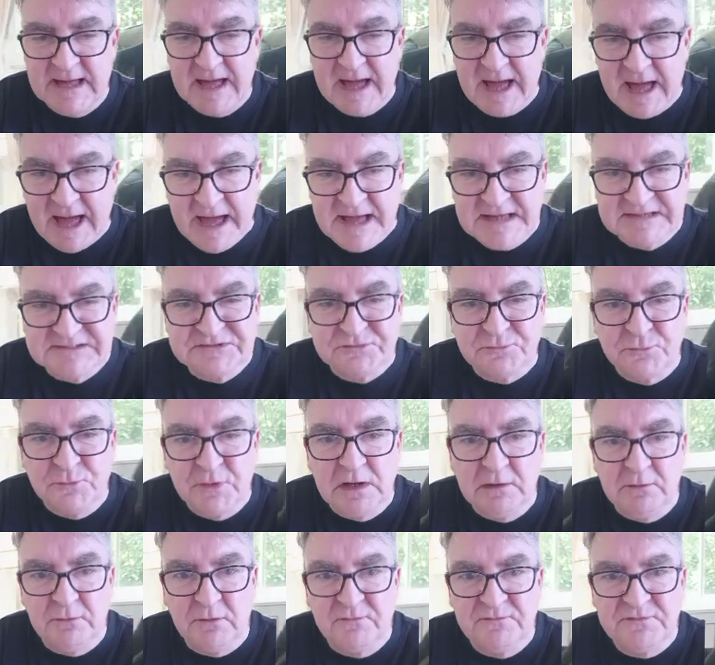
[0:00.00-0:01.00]
And
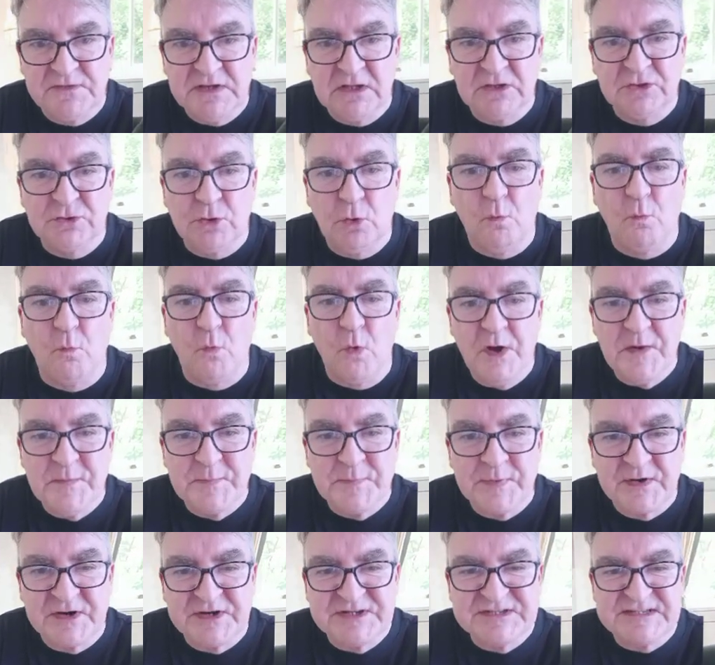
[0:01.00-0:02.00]
we'll reveal the one
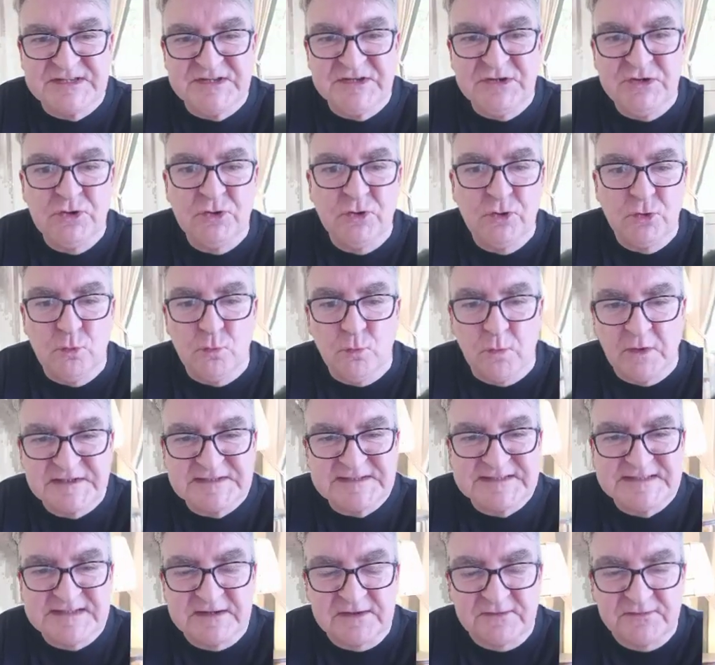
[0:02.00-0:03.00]
person who
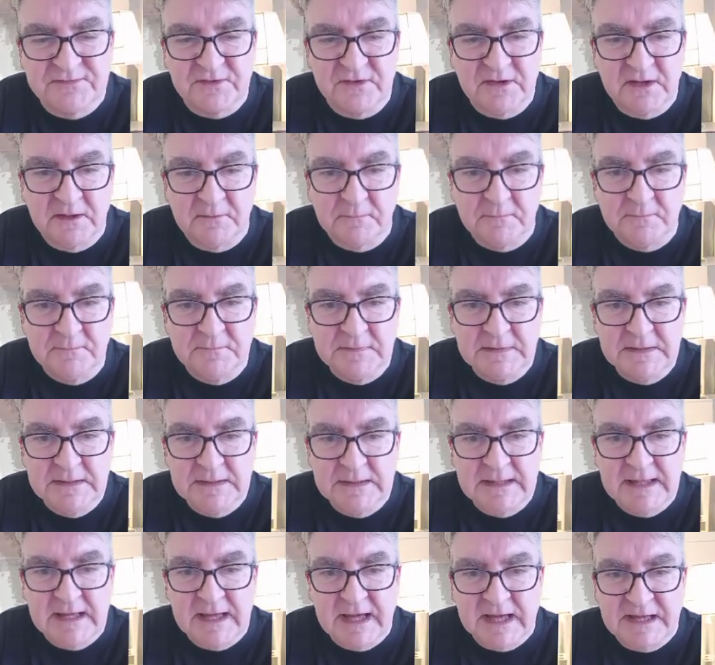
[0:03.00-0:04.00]
was there for him.
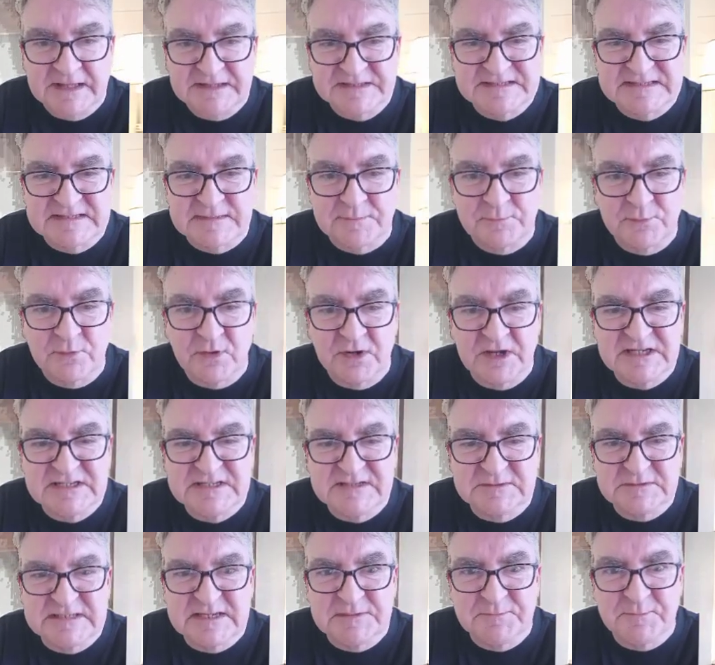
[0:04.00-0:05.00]
And
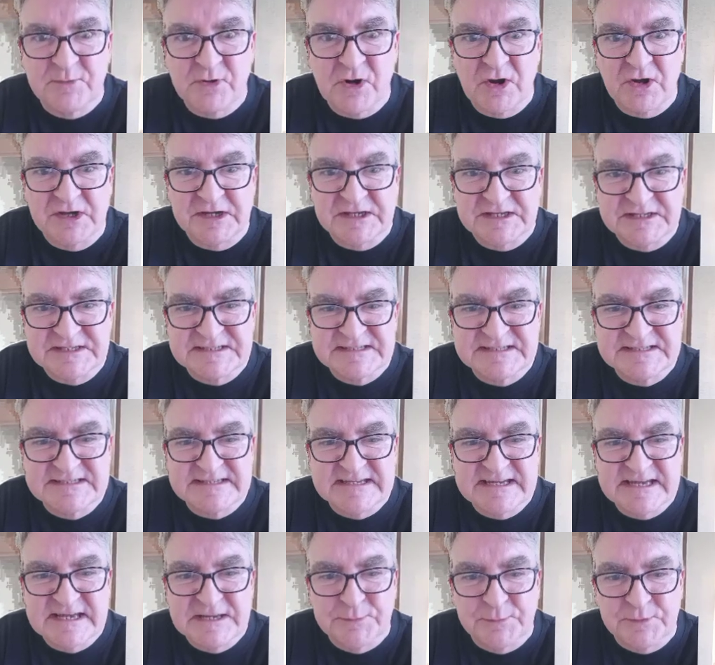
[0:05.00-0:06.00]
surprise,
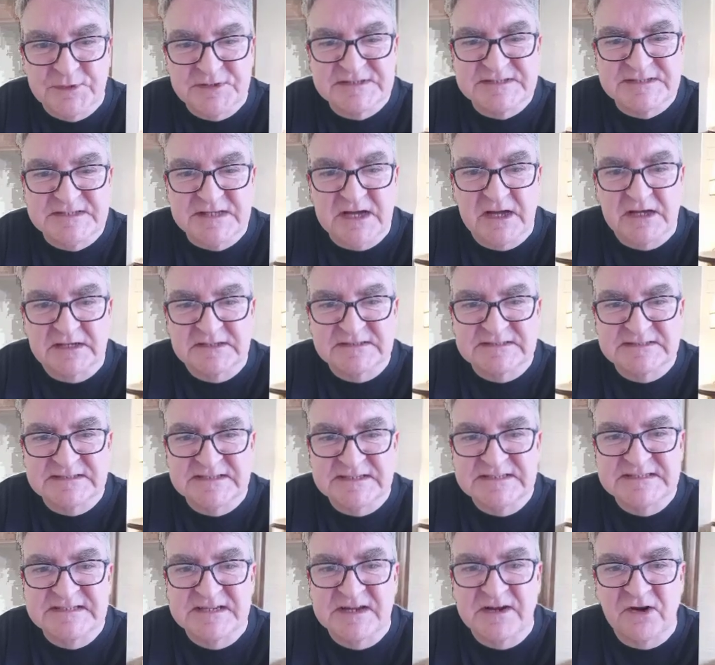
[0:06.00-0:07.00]
surprise, it was not
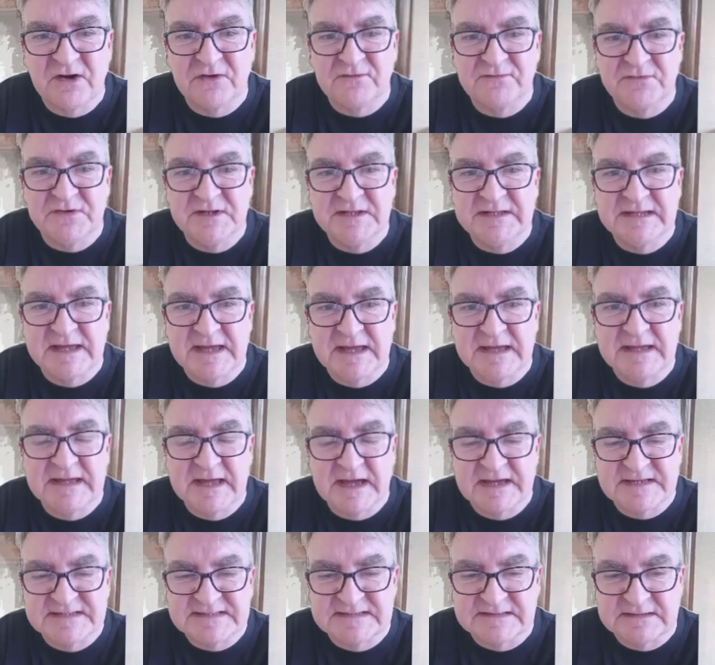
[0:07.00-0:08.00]
his girlfriend Kay
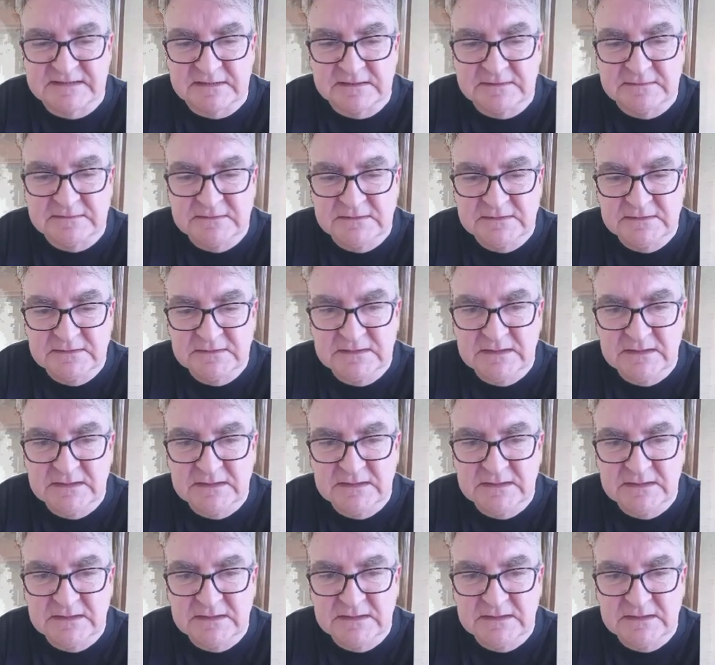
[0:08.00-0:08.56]
Cassidy.